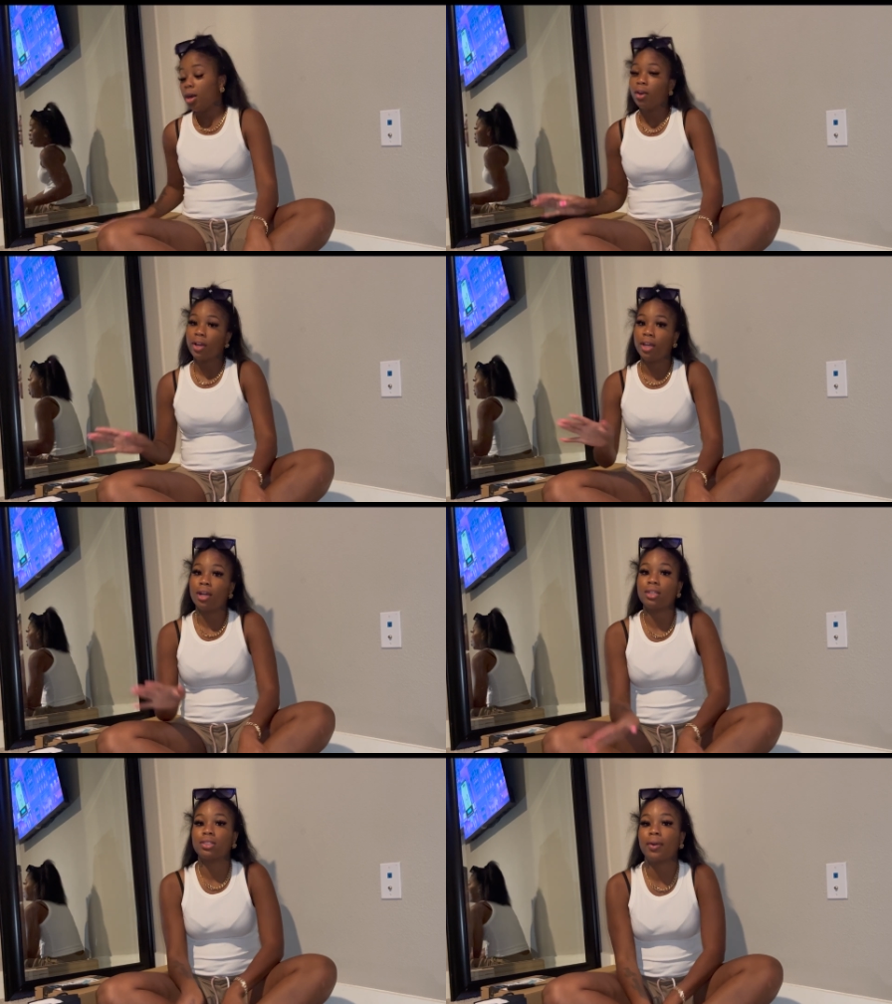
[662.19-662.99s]
Okay,
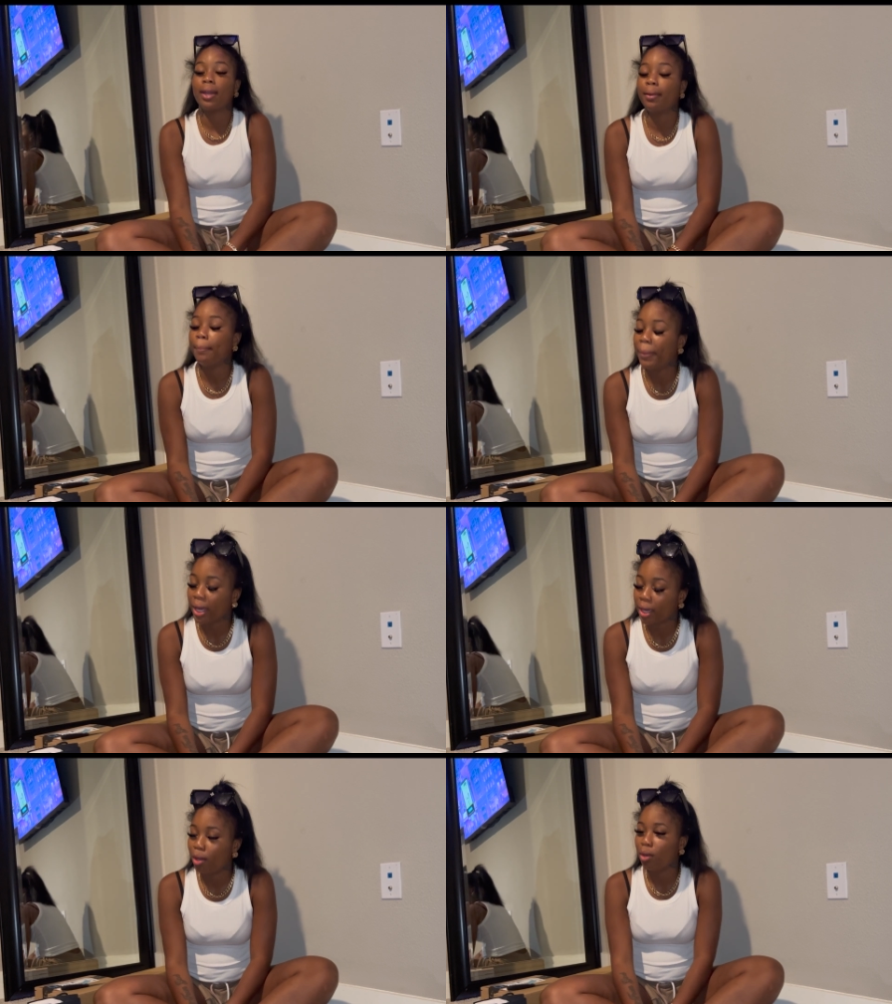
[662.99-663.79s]
y'all, so I am
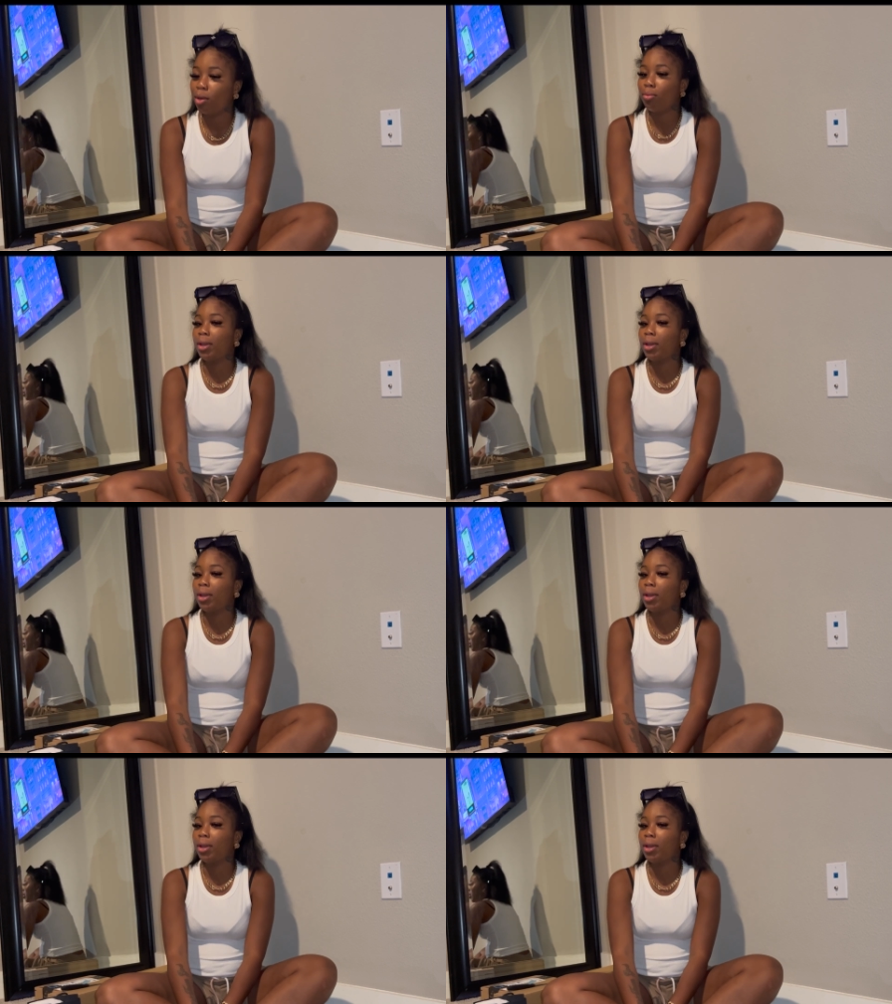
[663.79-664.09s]
back at home.